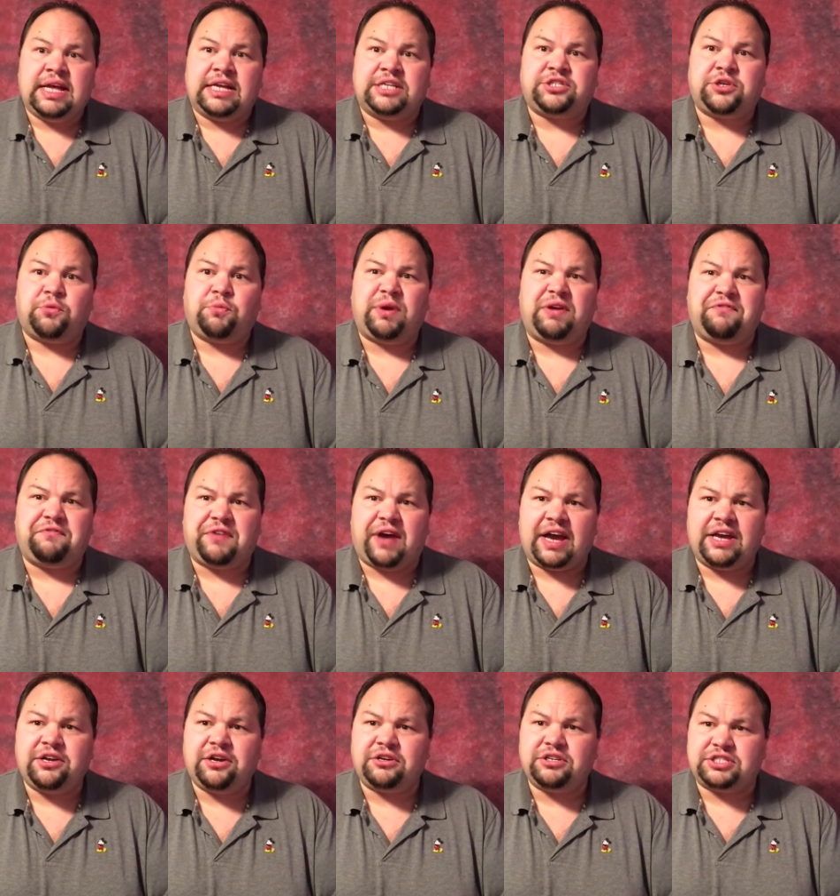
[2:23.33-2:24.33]
And so we
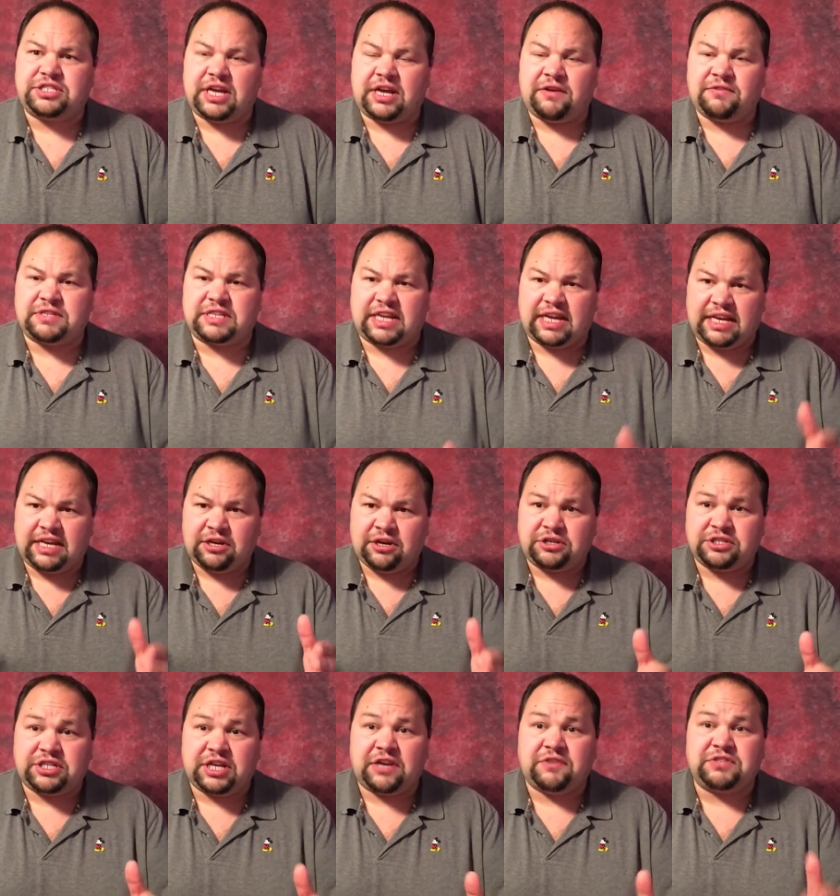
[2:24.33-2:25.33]
find ourselves ourselves, getting
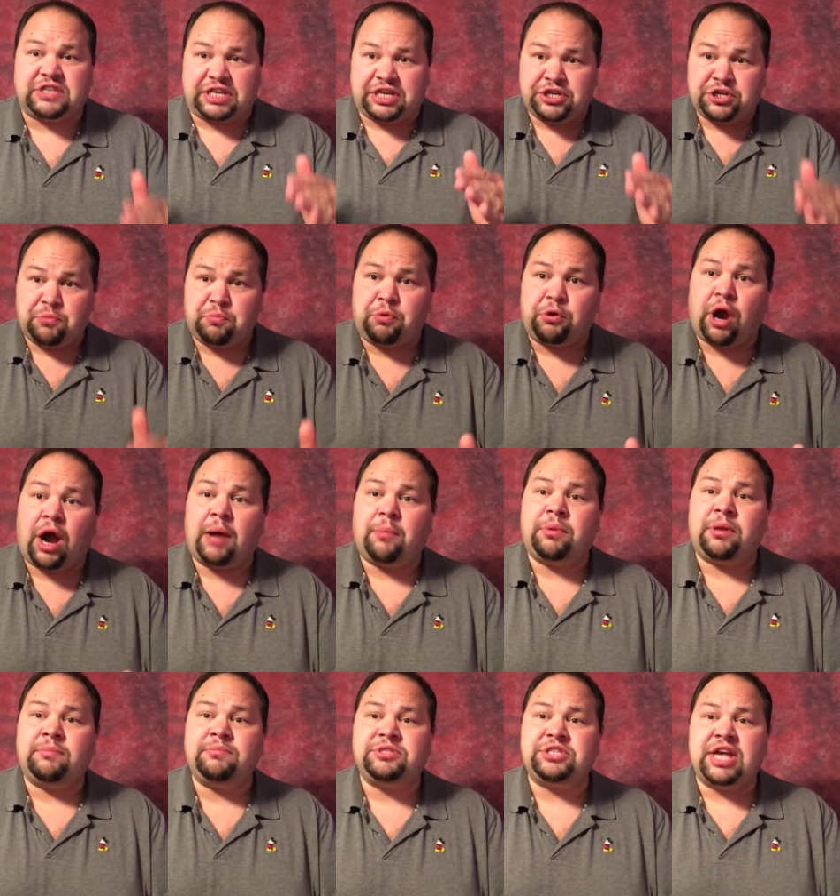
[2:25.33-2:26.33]
ourselves into
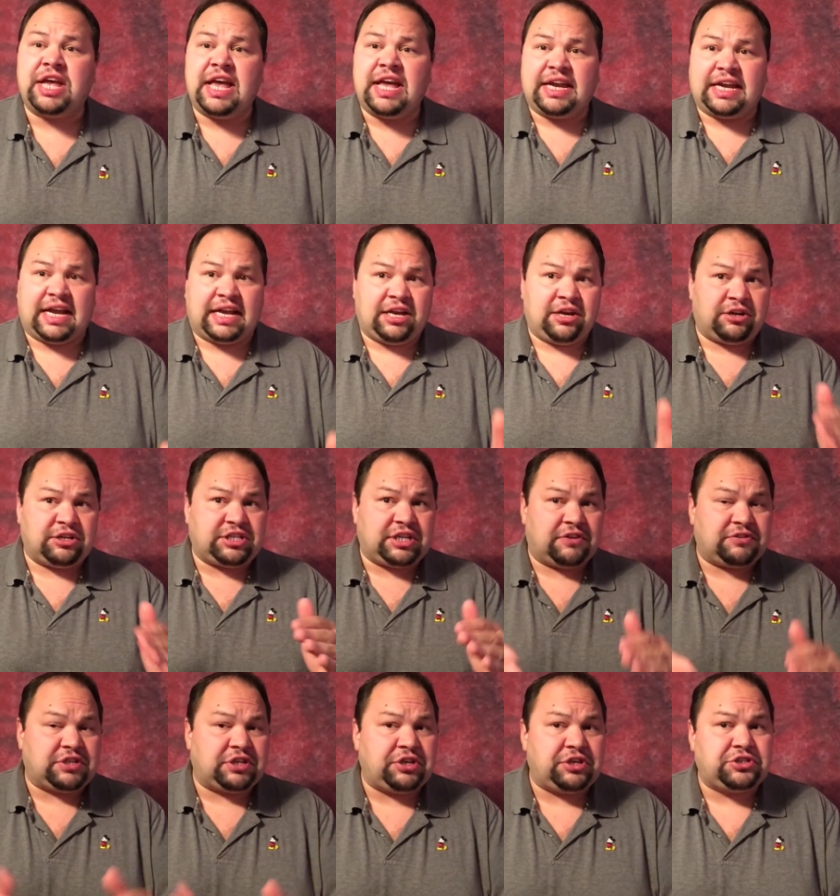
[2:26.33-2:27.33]
problems, getting
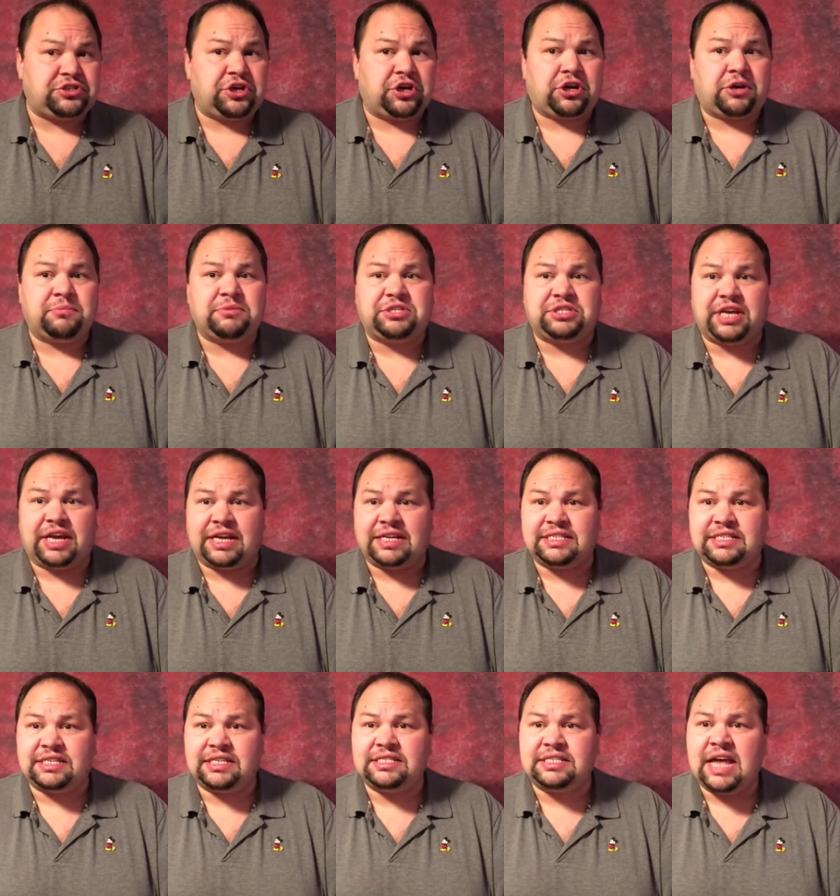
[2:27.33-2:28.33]
ourselves into
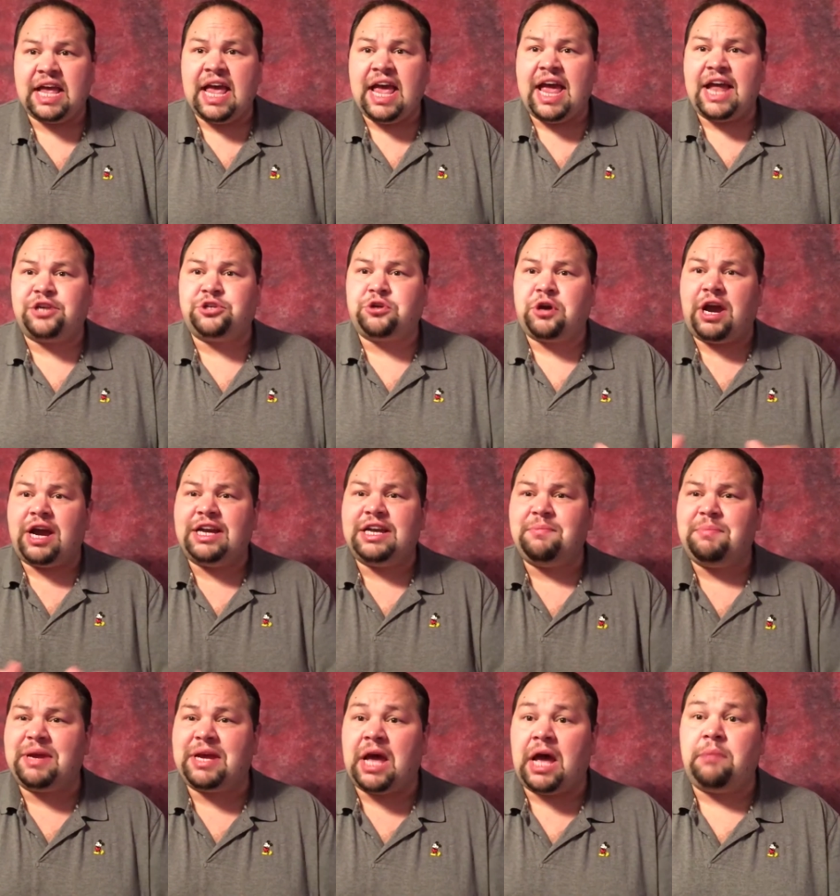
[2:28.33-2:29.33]
circumstances, and trying to
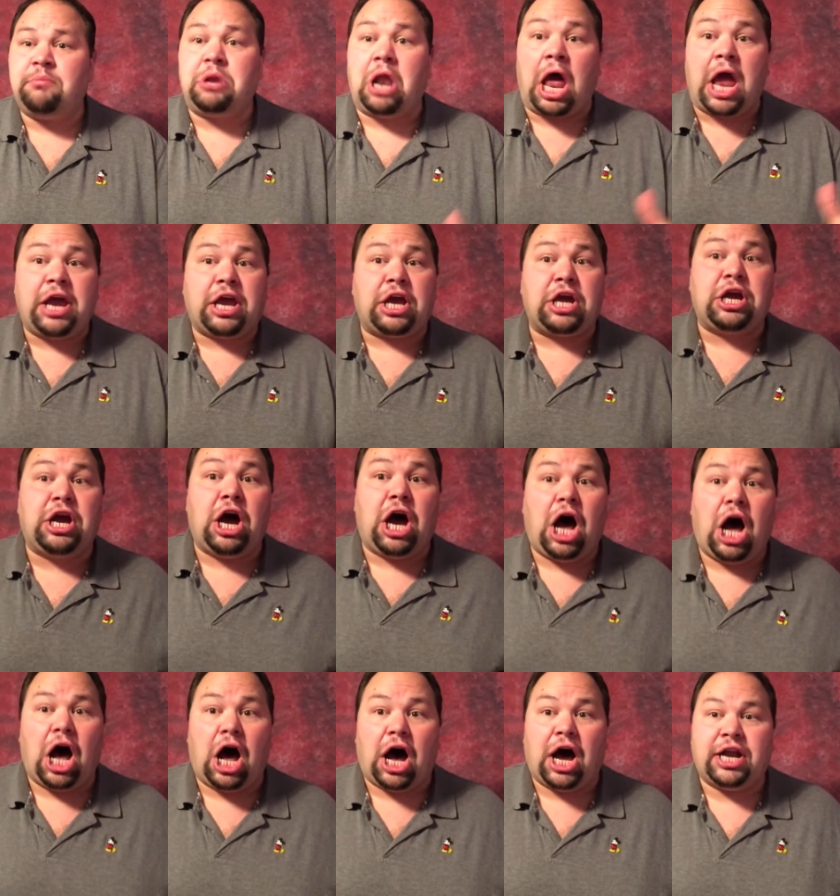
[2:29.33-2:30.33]
become like
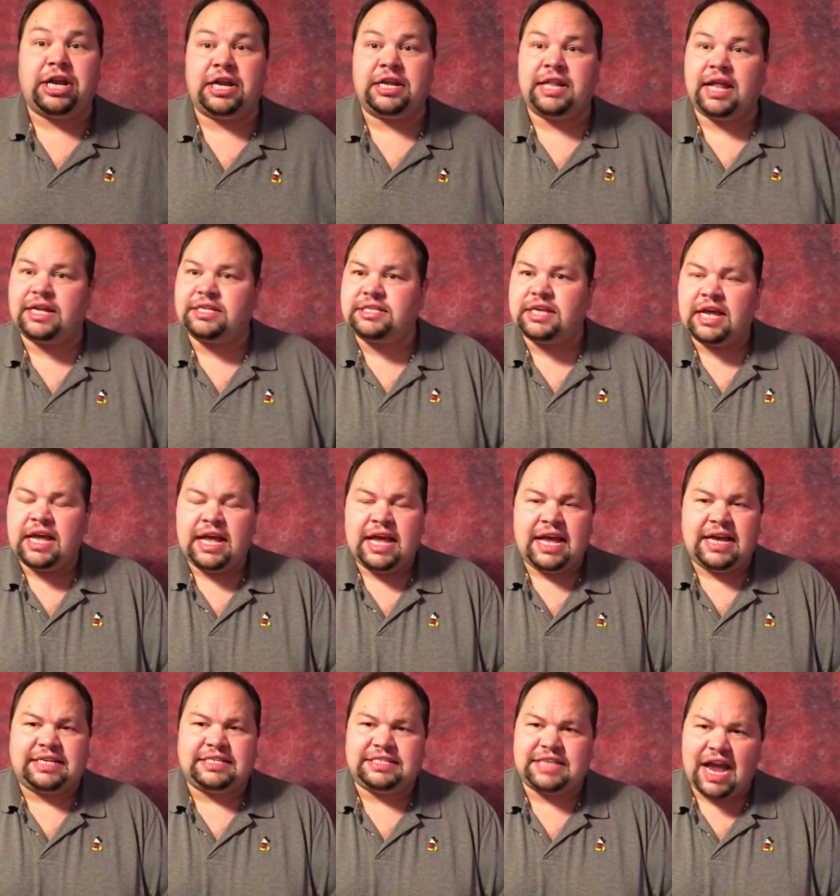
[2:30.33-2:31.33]
God. And that's
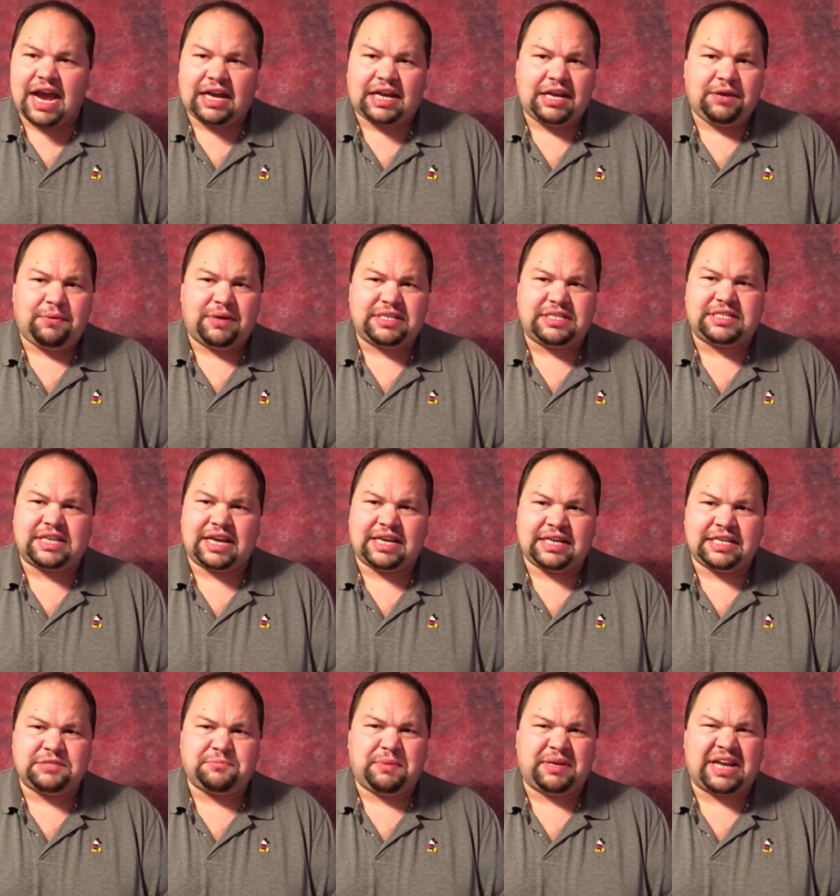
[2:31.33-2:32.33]
exactly what Satan
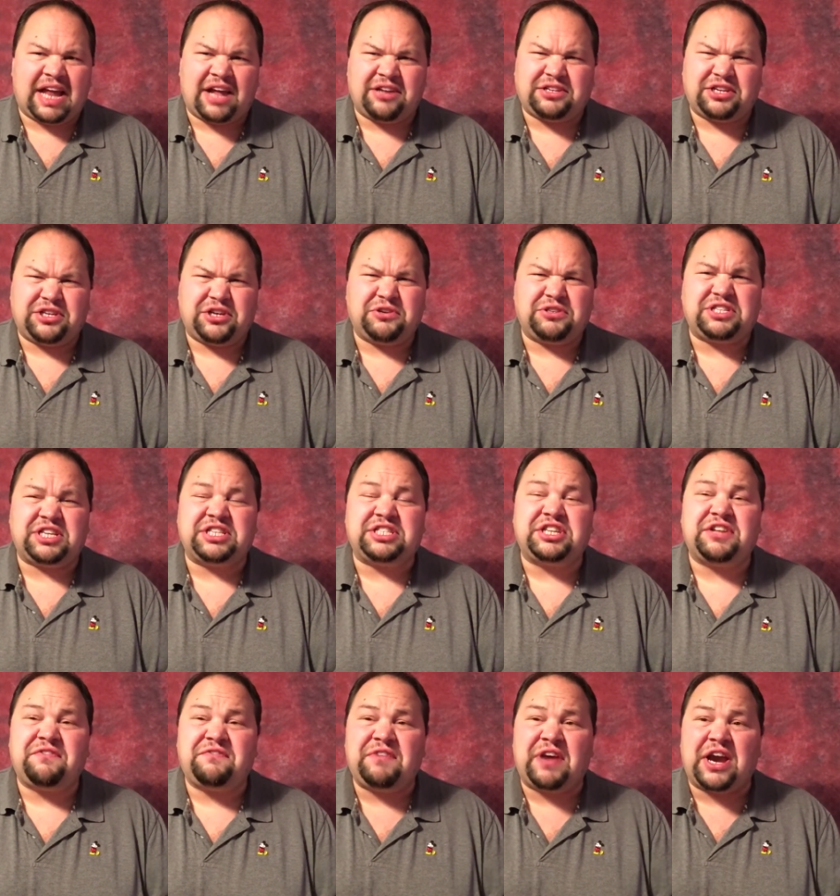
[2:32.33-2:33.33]
has been out to do since
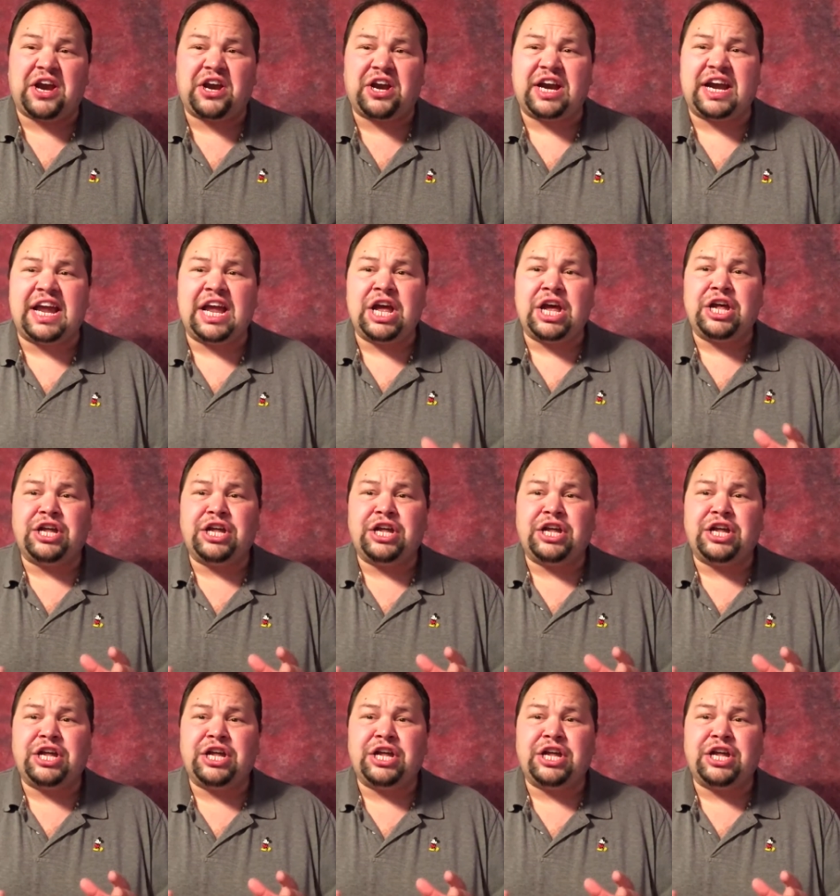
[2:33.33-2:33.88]
the very